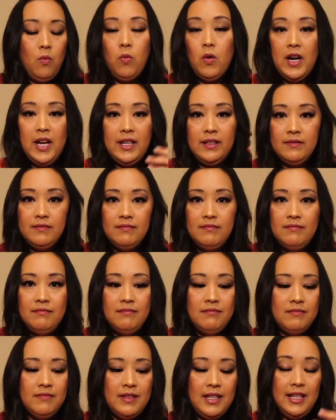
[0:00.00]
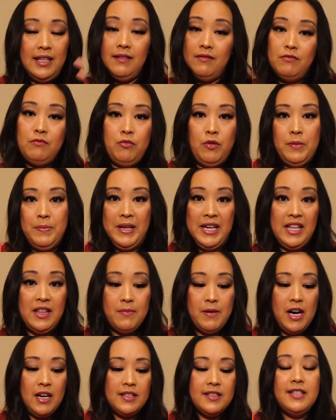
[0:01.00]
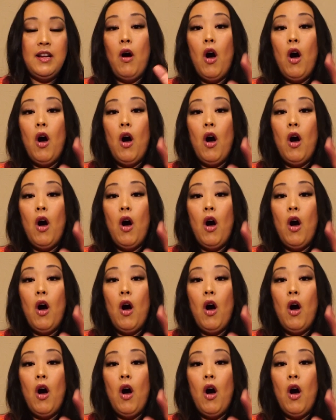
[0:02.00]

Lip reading: what would be in the box.